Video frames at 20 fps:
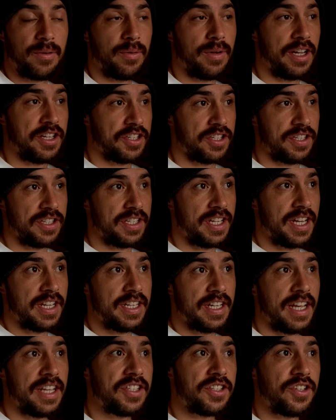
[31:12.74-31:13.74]
We actually
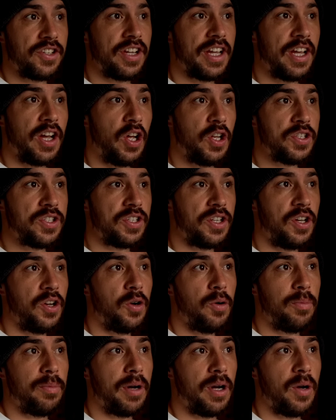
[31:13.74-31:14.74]
stayed yesterday
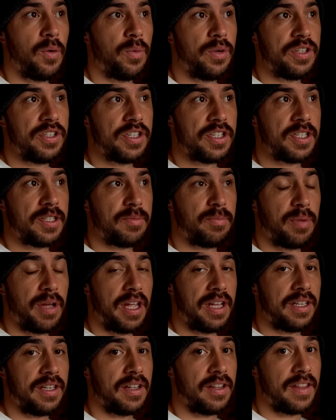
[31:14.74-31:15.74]
also, but we just
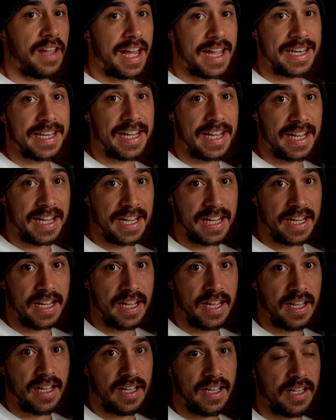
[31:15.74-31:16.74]
spent that
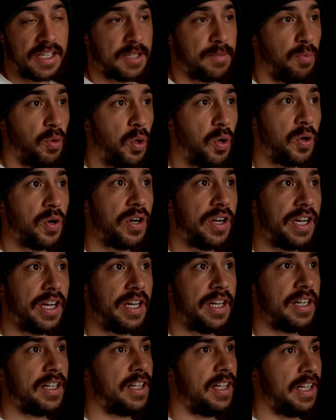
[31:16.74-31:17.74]
day
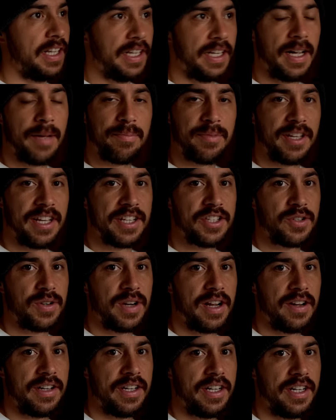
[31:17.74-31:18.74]
exploring, cleaning up things
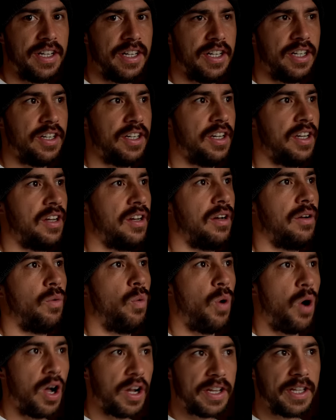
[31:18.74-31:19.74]
around here,
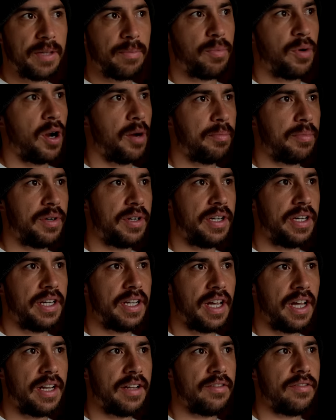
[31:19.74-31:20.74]
walking the property,
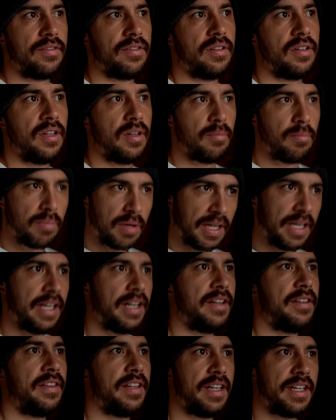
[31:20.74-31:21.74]
kind of
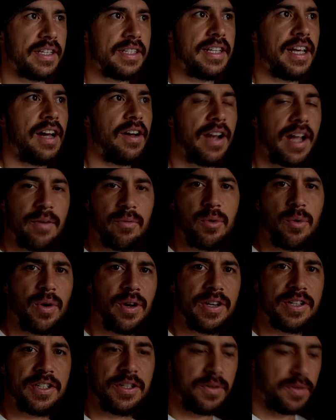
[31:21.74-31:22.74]
planning things out, how we
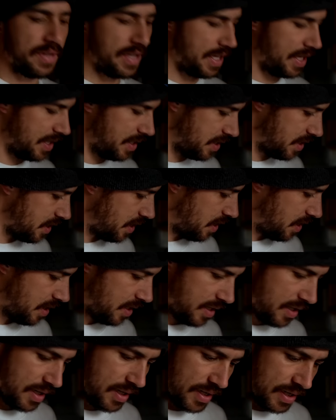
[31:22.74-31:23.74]
want to do things.
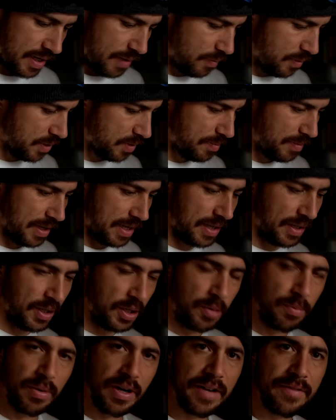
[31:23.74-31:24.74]
Now we're just making a
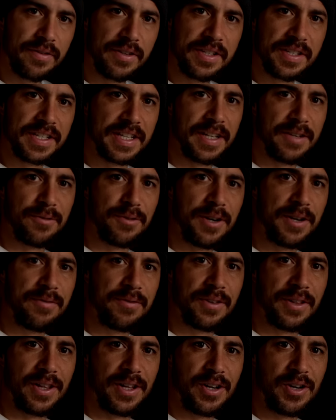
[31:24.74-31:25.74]
little breakfast, getting ready
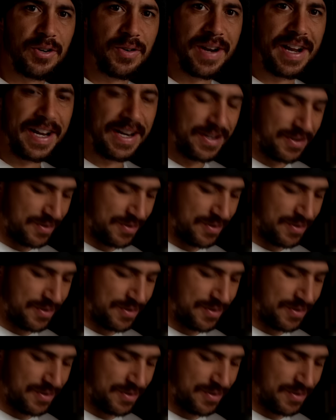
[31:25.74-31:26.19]
for the long ride